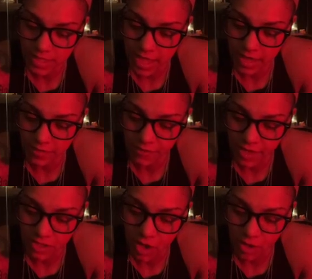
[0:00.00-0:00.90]
to that
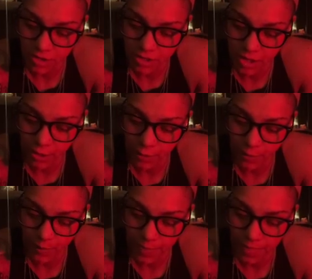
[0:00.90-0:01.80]
effect also.
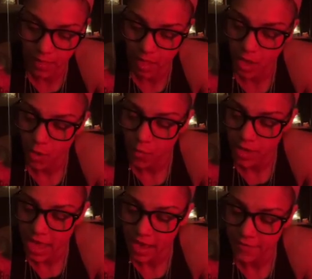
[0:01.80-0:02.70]

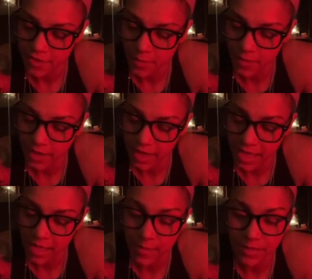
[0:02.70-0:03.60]
We have to bring
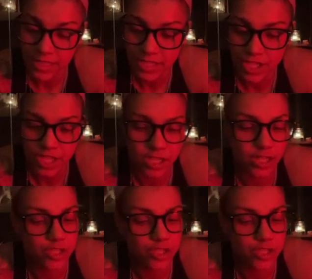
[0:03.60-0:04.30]
a completion